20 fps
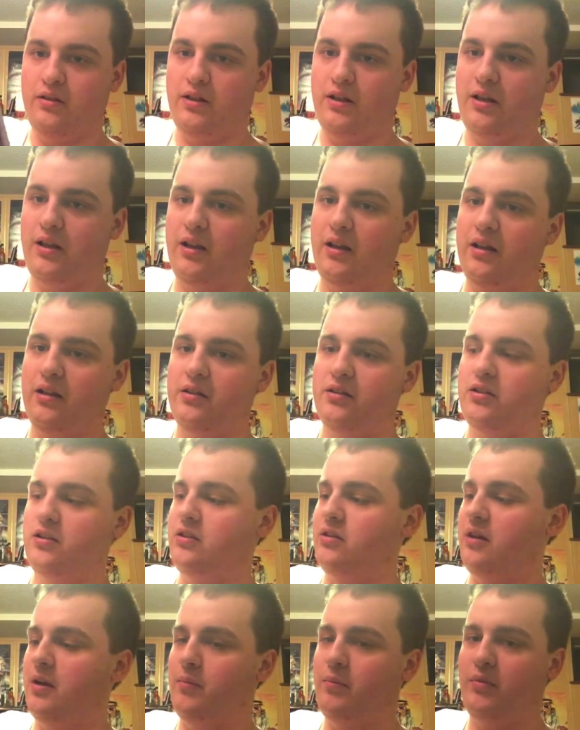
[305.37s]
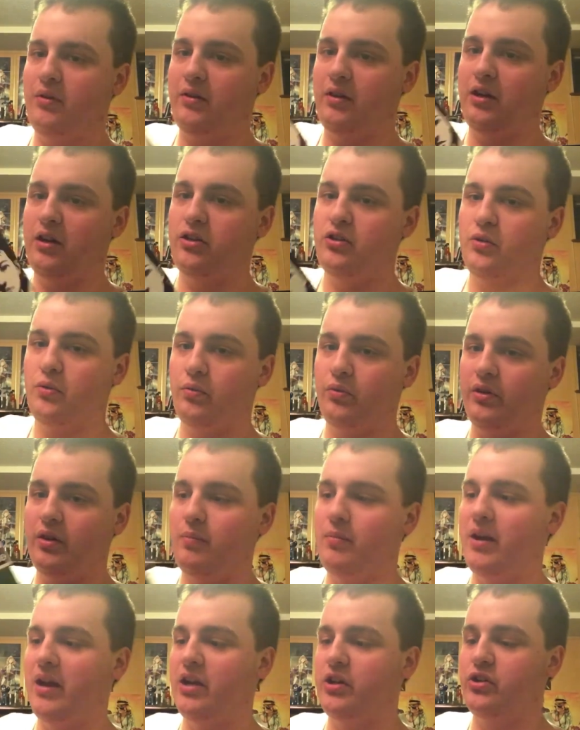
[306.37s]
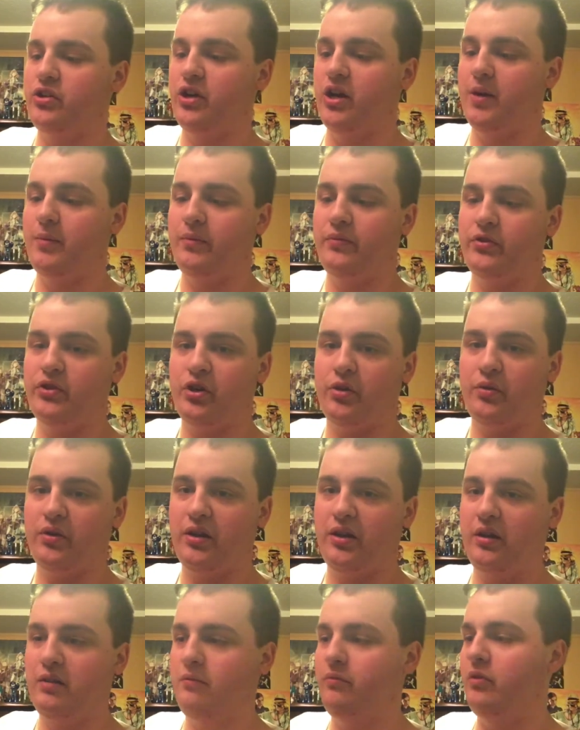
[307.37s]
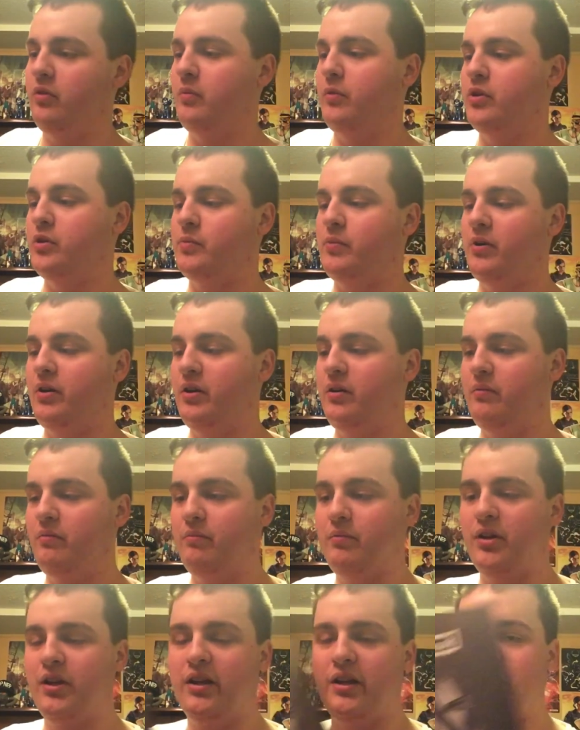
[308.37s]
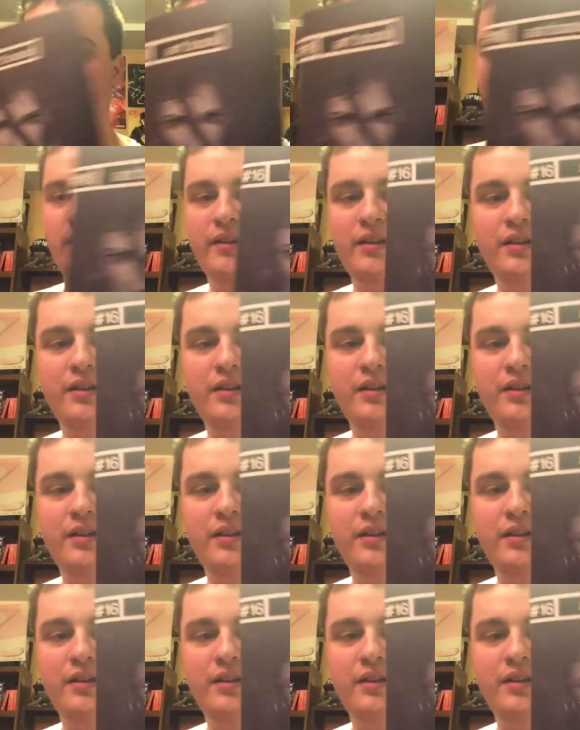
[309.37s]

And I'm going to do a really bad job of showing it for the most part. But